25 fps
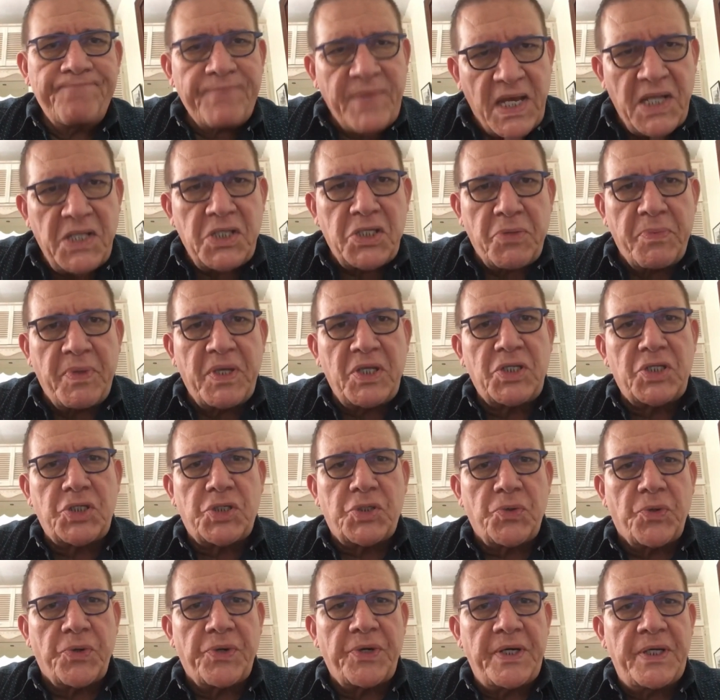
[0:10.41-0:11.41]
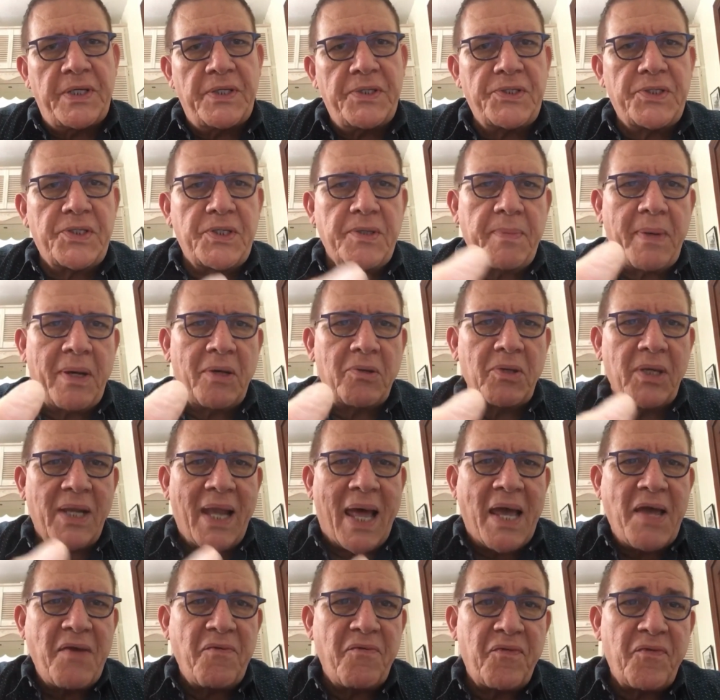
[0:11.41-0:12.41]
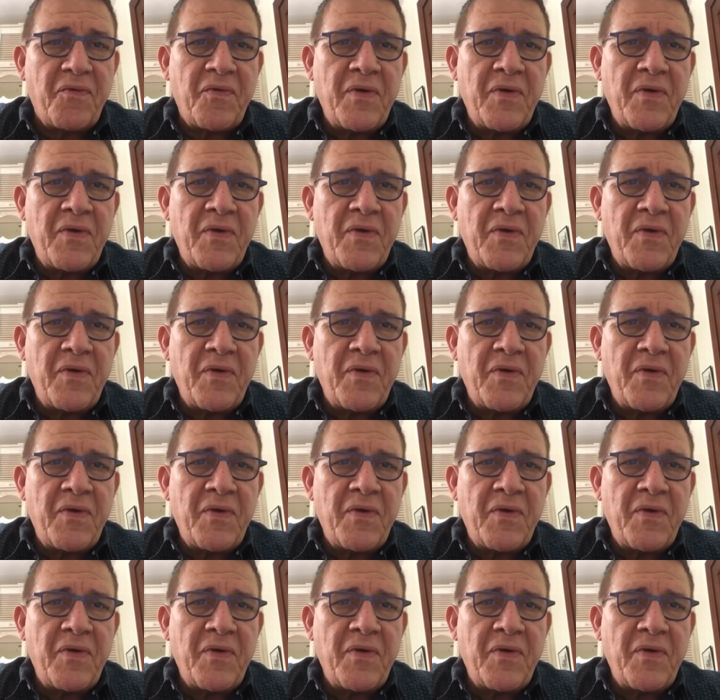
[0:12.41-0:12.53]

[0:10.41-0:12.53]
intimate stories about life.